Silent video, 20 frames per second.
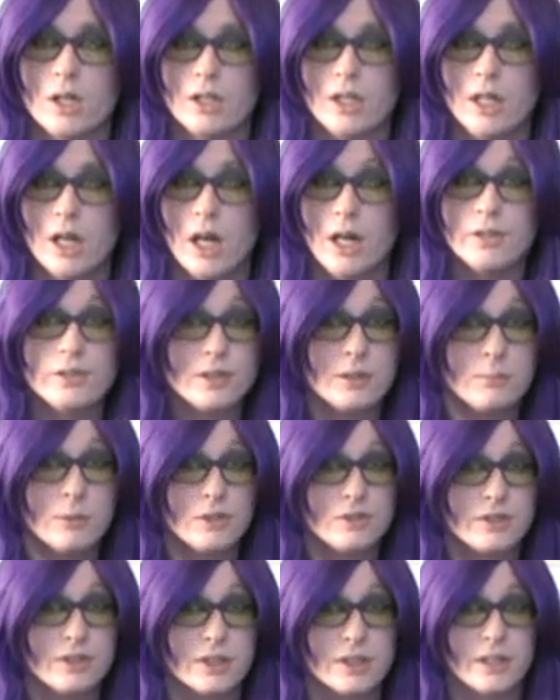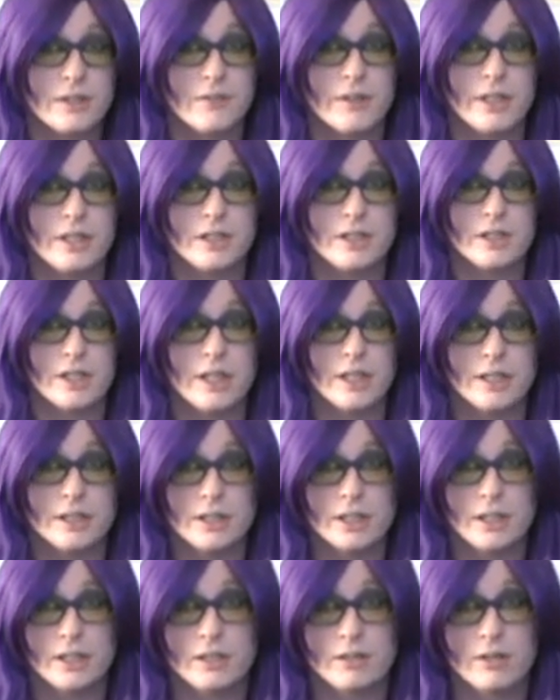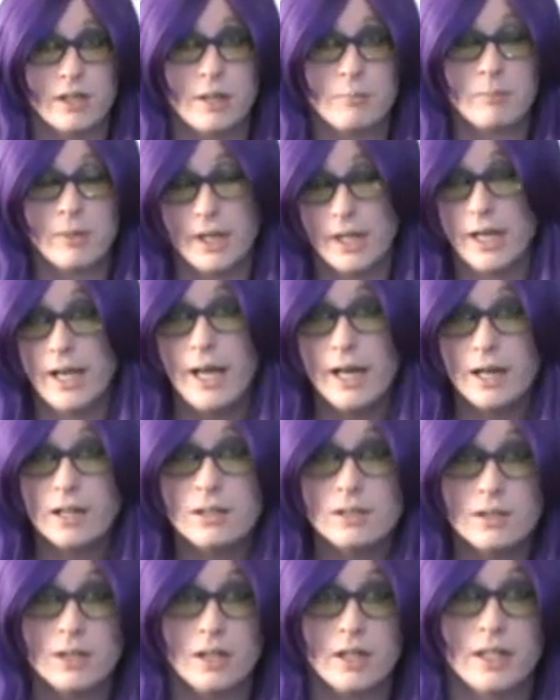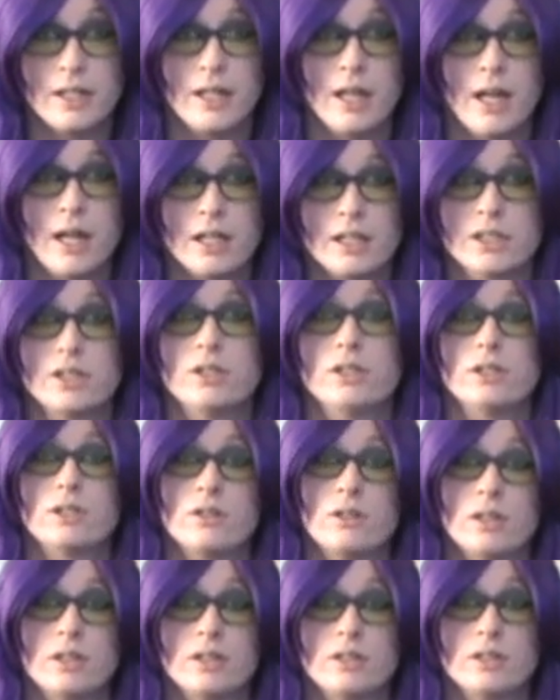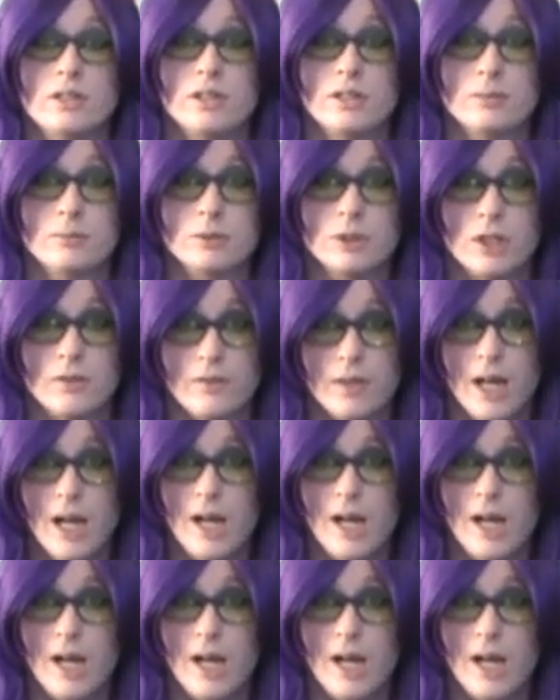The other most significant change is that my hairline actually started to see some growth.